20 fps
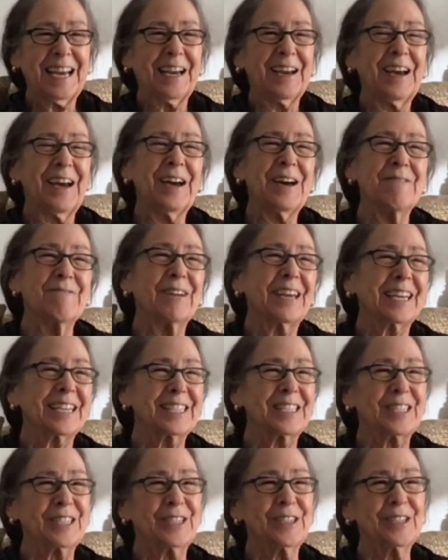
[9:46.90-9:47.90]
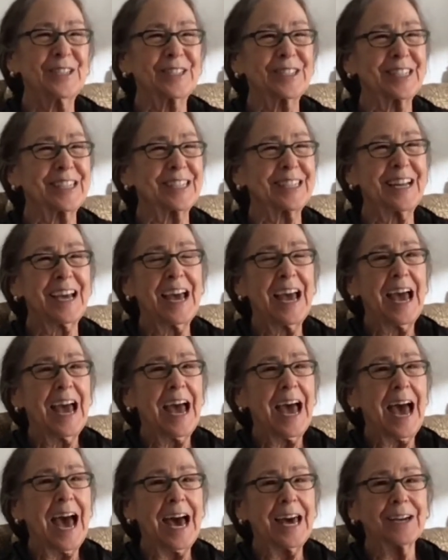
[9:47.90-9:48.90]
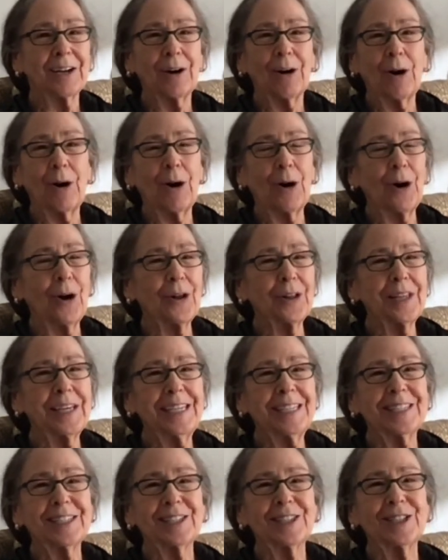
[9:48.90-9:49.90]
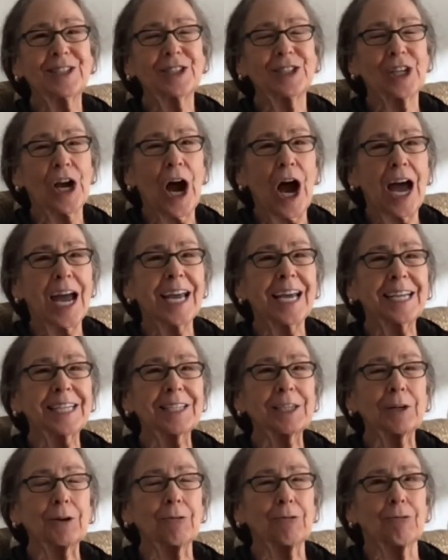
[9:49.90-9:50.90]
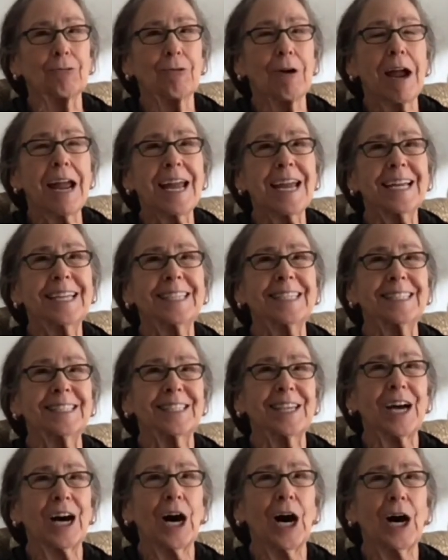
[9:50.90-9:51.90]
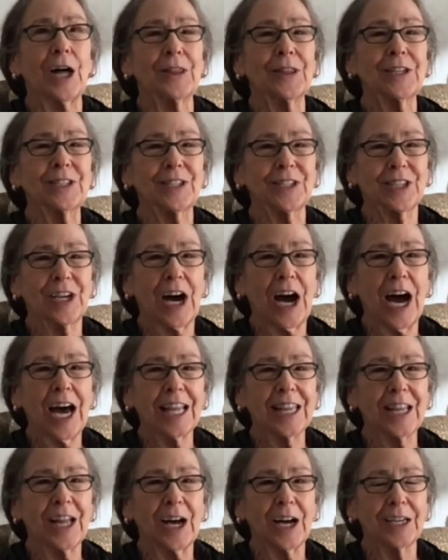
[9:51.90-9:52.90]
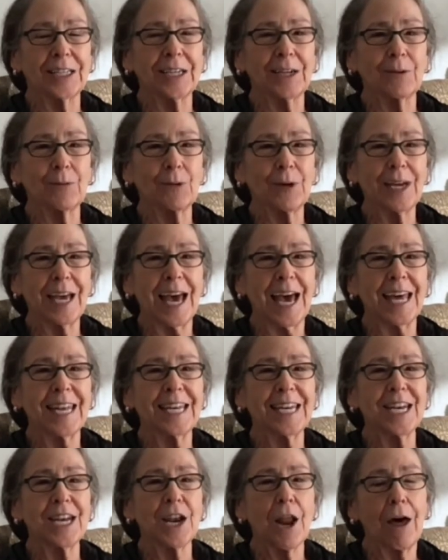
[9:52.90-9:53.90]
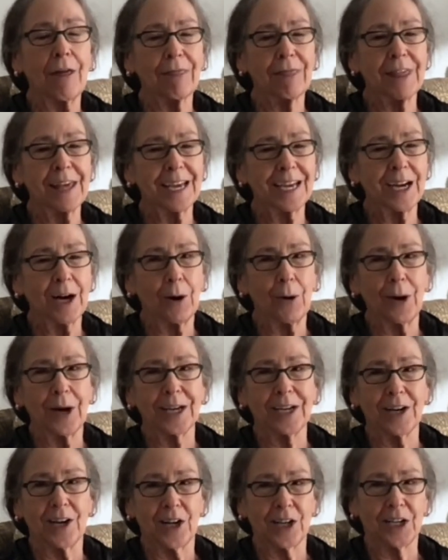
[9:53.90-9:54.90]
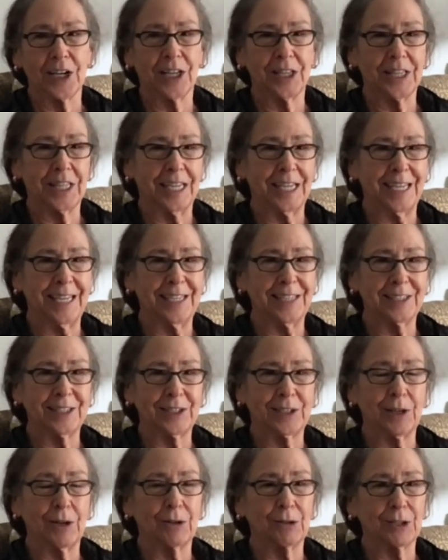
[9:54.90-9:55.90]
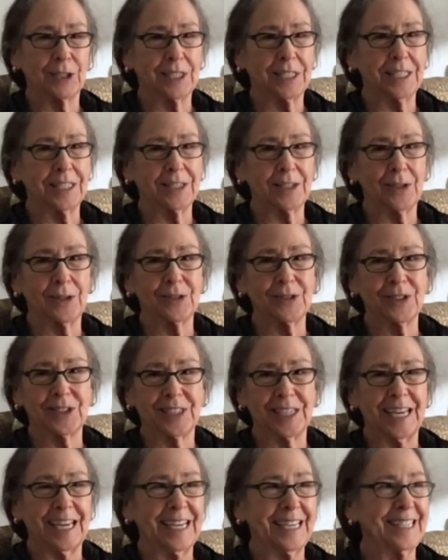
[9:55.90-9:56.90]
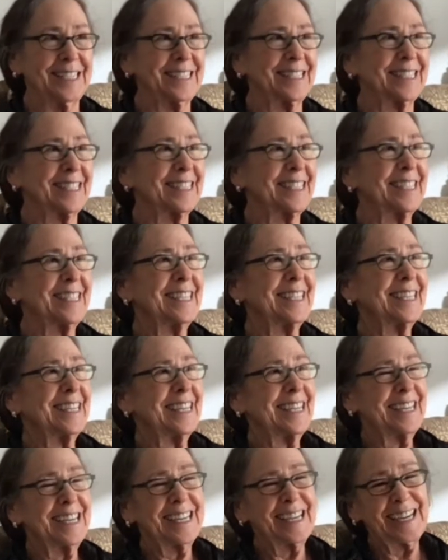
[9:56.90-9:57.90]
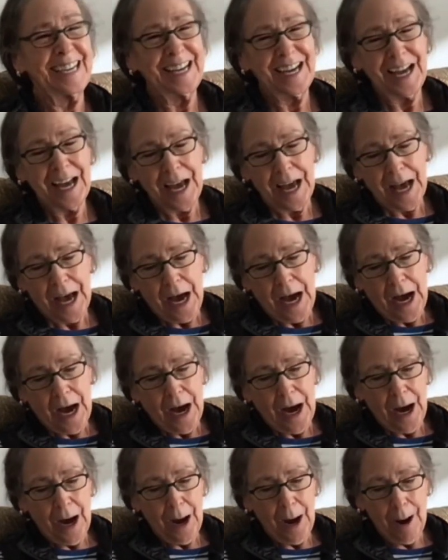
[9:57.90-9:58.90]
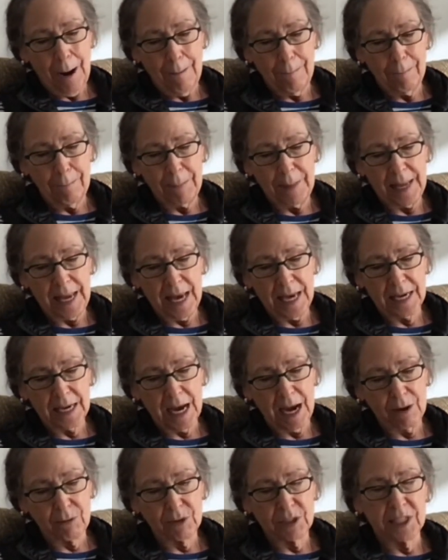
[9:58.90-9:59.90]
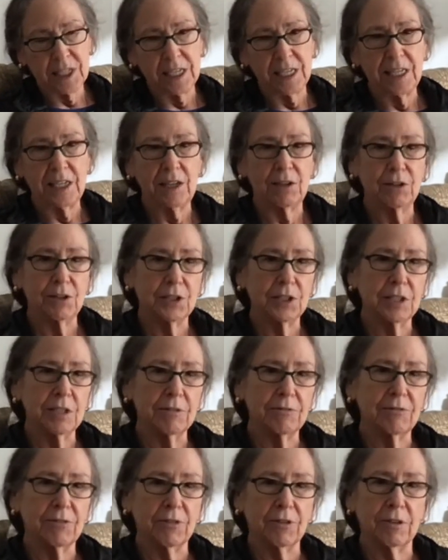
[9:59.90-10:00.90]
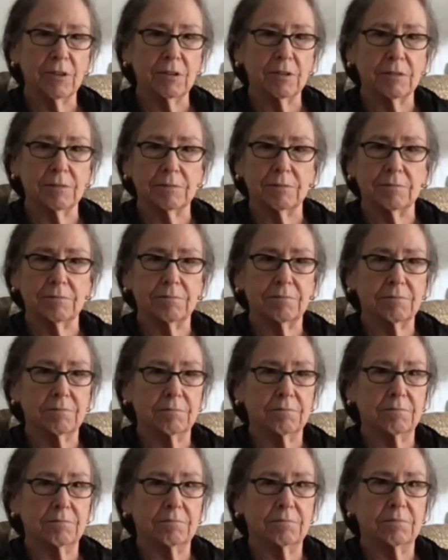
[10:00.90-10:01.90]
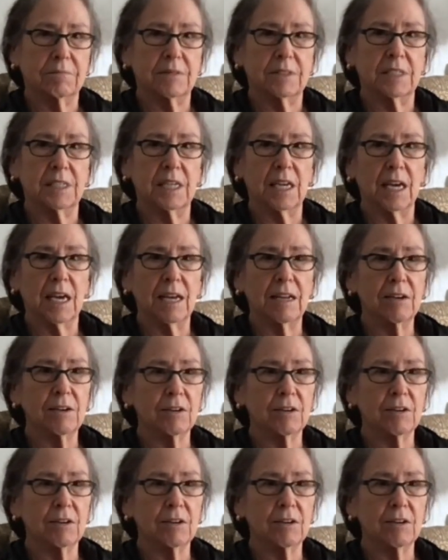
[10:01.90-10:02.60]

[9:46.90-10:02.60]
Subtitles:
Because Houston had all these giant cranes on the skyline, and we had nothing going on the East Coast in those days. And I was in Houston for 10 or